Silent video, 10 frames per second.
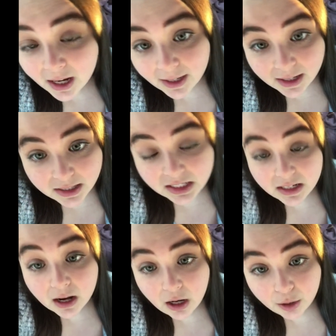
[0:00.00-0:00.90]
It gets
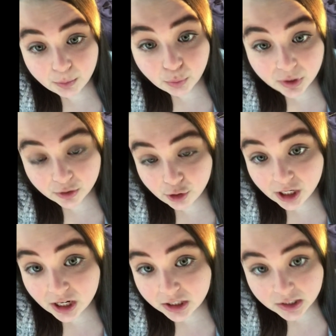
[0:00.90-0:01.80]
to come with
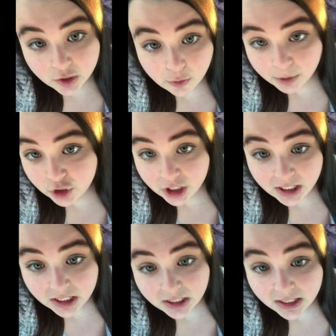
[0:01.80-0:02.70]
creating so much
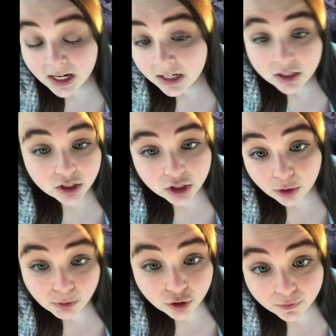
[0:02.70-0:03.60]
ease,
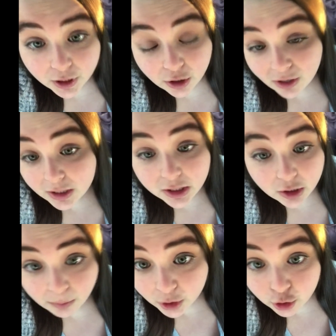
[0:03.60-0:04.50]
so much flow, and
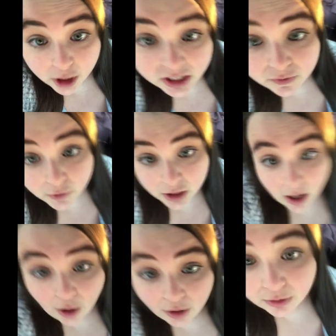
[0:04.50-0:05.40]
so much grace for
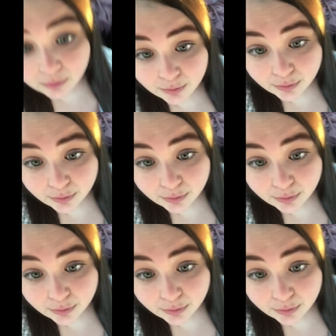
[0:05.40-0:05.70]
y'all.